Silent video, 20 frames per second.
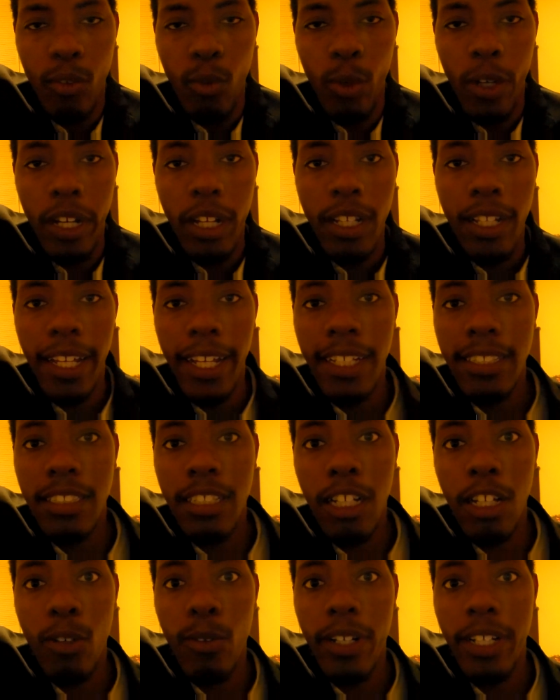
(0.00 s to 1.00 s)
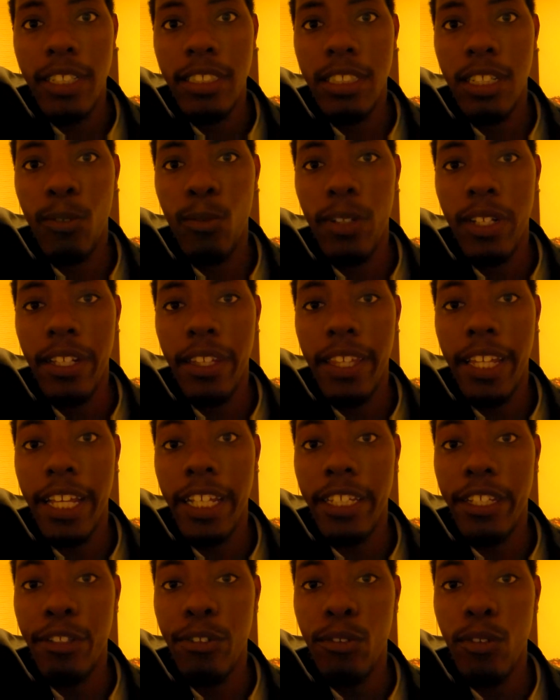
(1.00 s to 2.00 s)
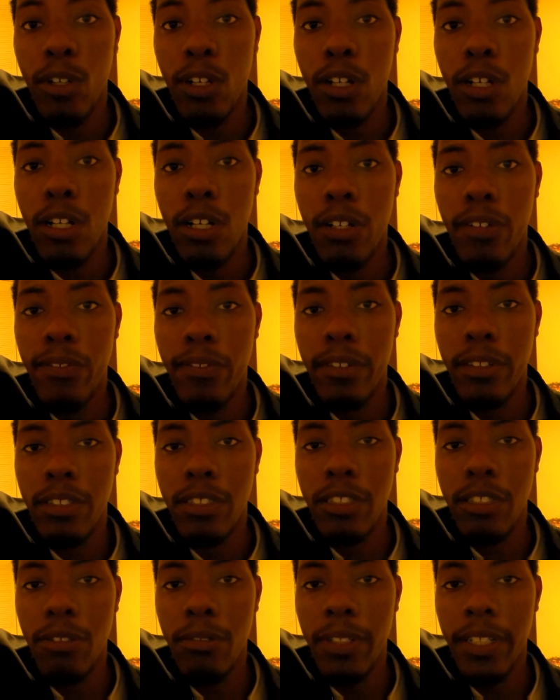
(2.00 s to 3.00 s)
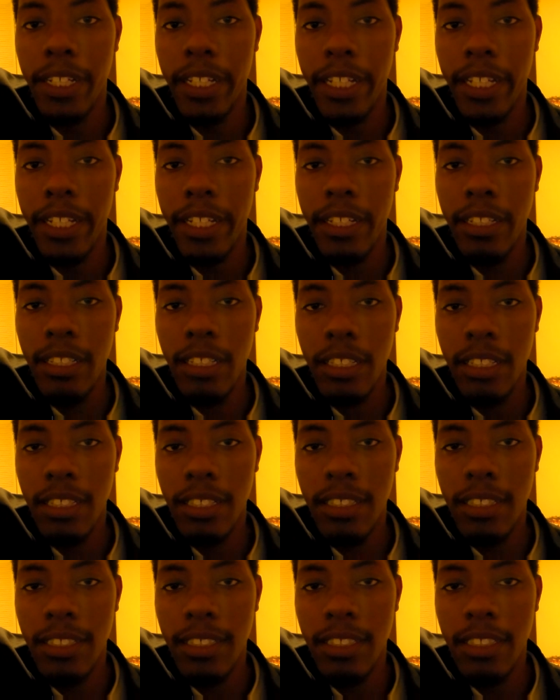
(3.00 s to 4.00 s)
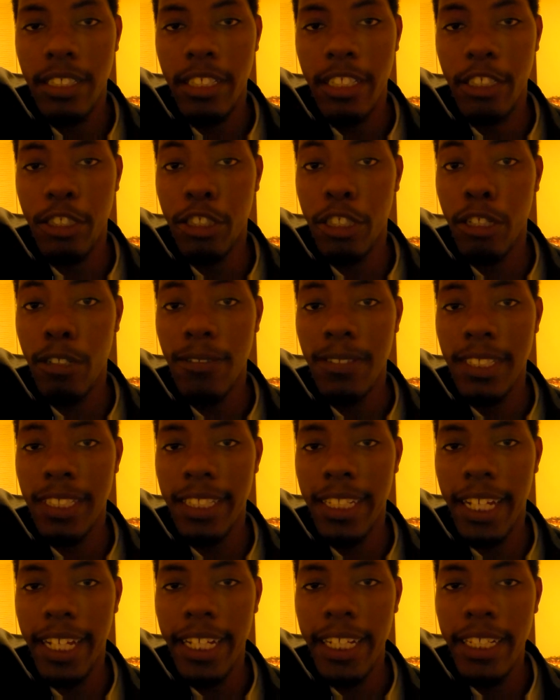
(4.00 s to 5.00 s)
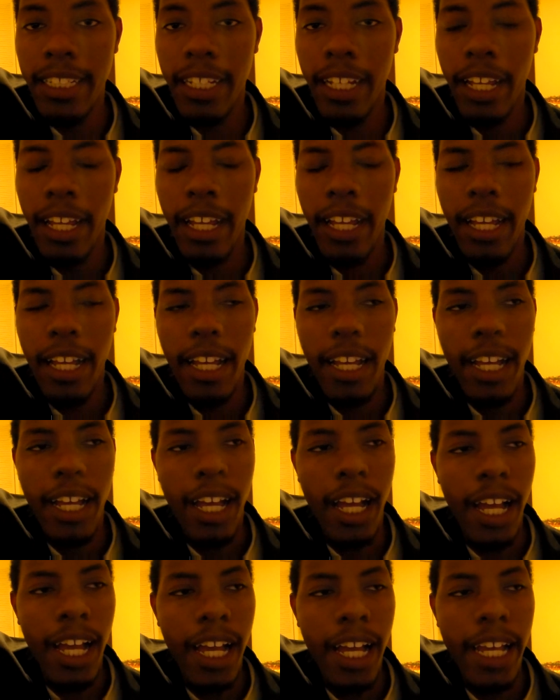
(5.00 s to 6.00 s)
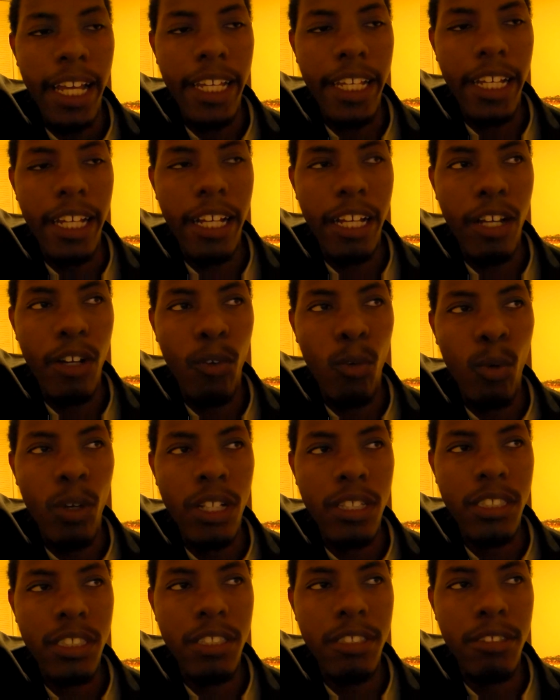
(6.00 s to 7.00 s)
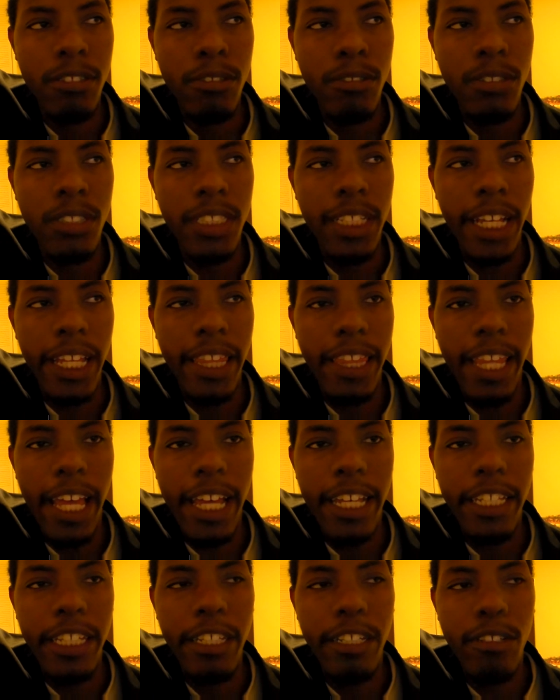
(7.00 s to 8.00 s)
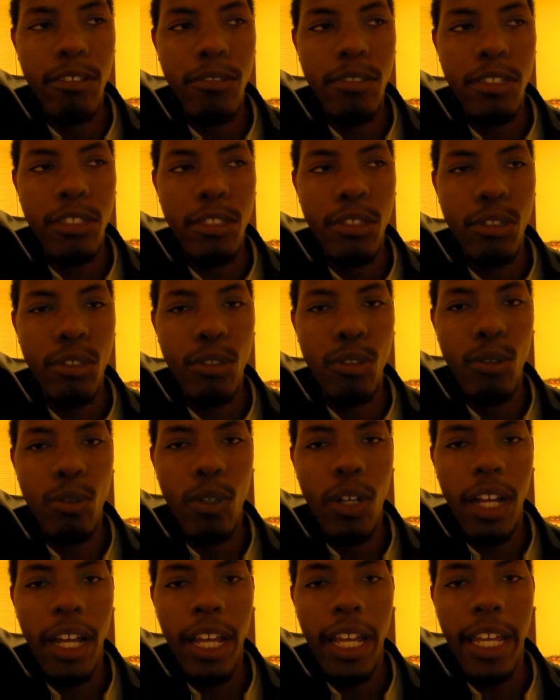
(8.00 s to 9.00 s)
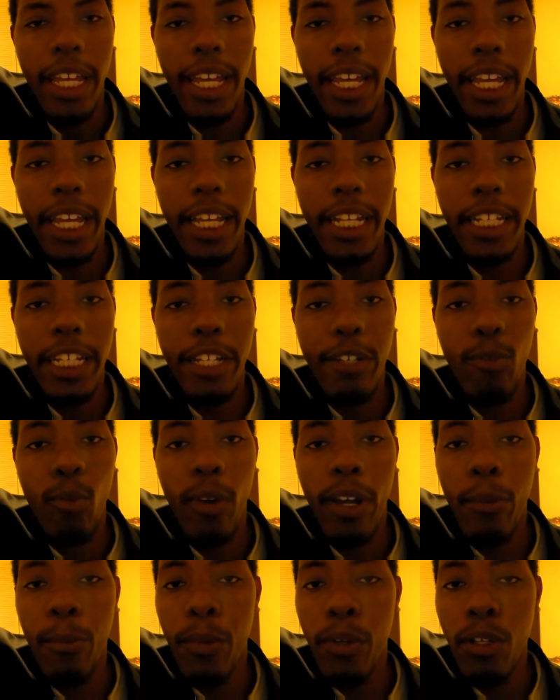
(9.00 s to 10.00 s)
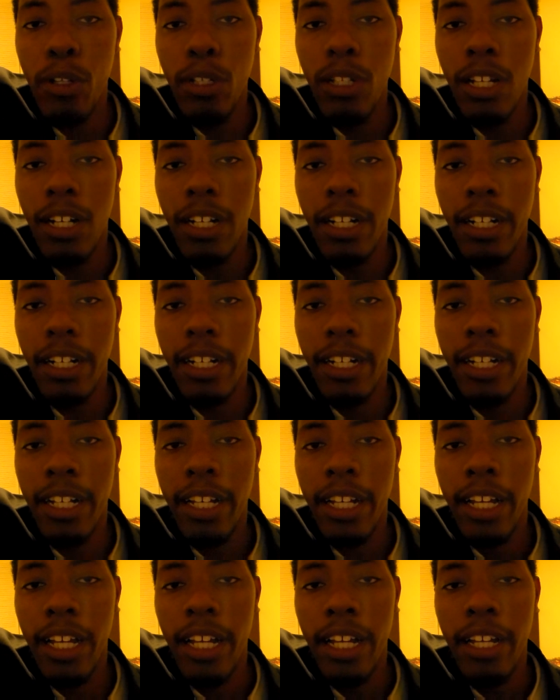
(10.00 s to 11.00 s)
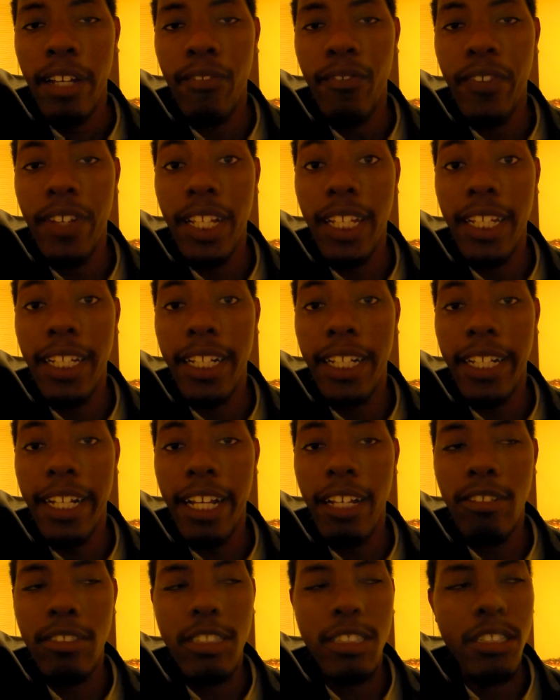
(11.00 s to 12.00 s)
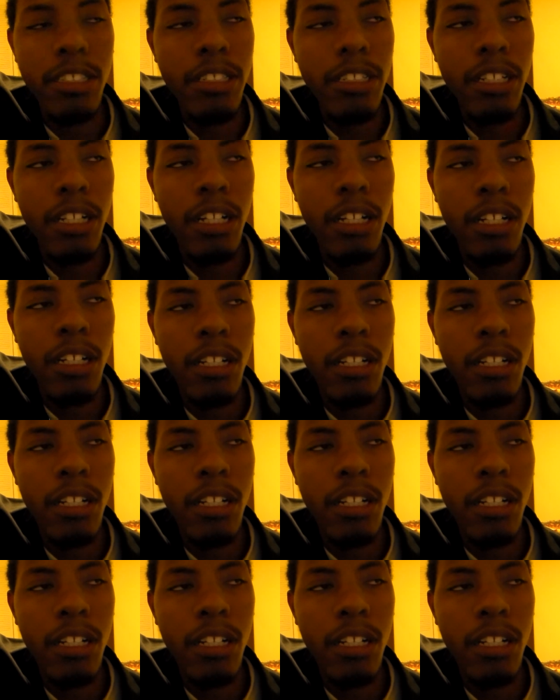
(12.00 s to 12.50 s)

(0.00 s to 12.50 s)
Well, as always, I want to thank you all for tuning in to the show tonight. I want to say thank you to Andy Wimble, our fill-in announcer,